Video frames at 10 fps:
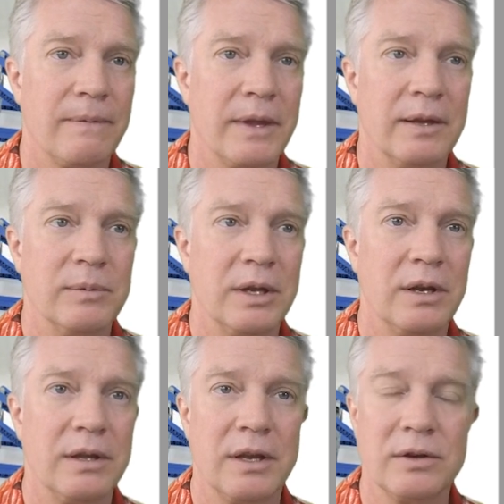they
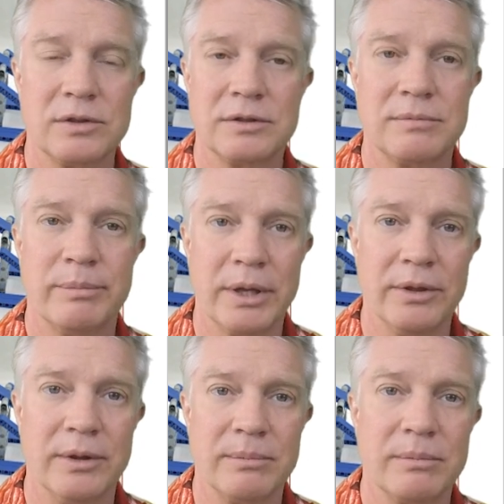don't just build
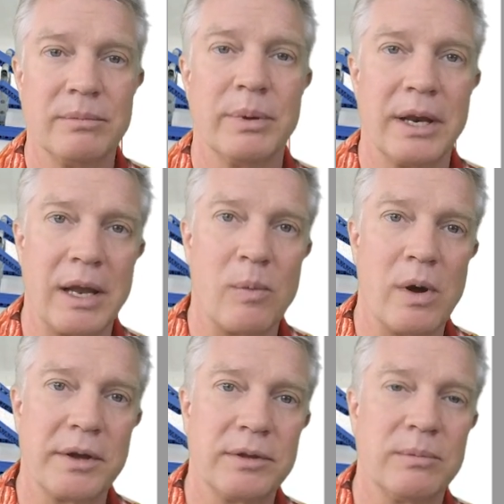them, but I
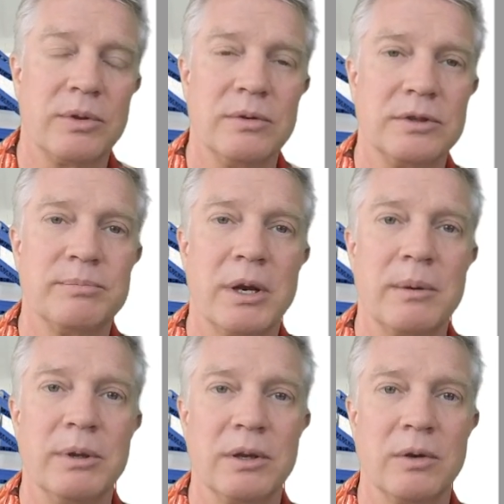walk them through
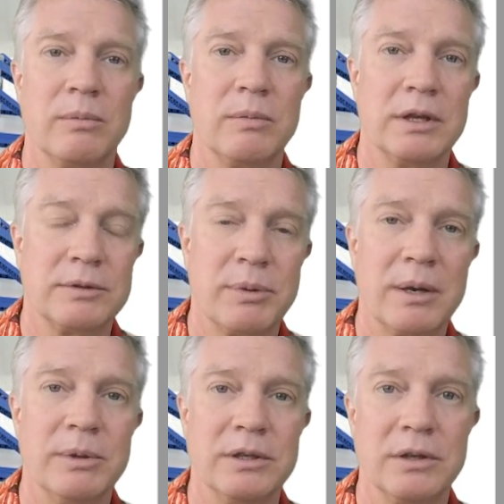
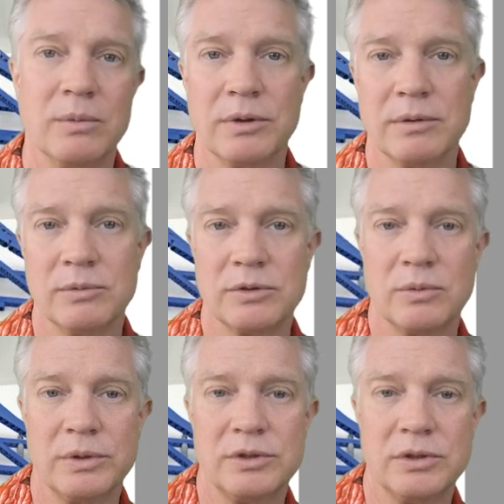experimenting with them. So
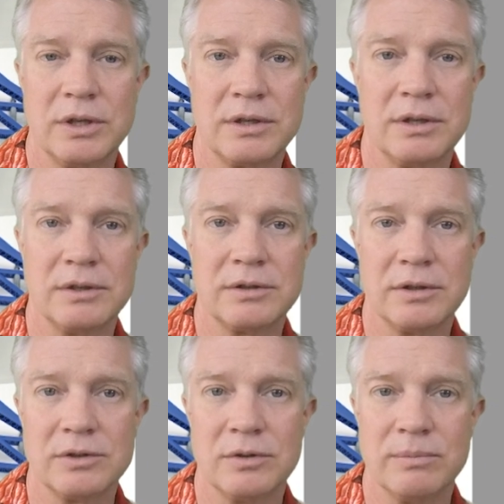once you get to a
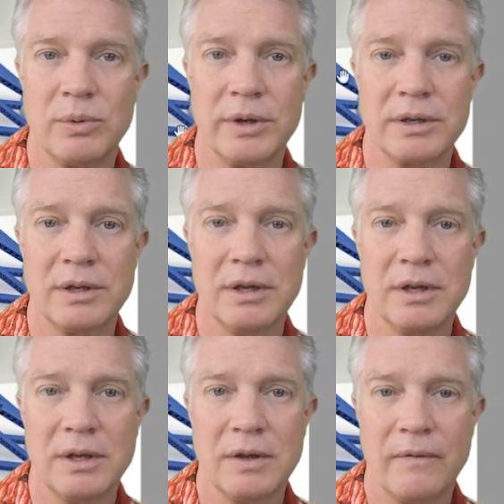certain point,
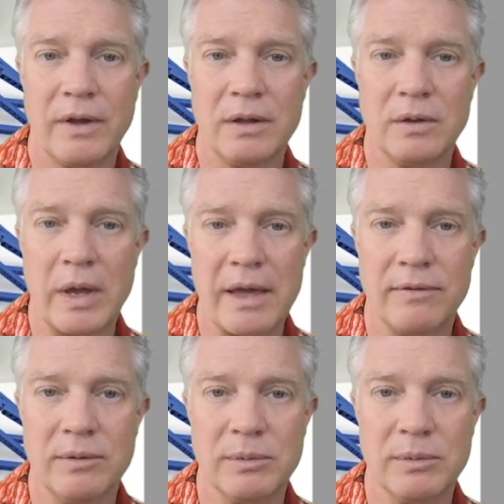I'll have them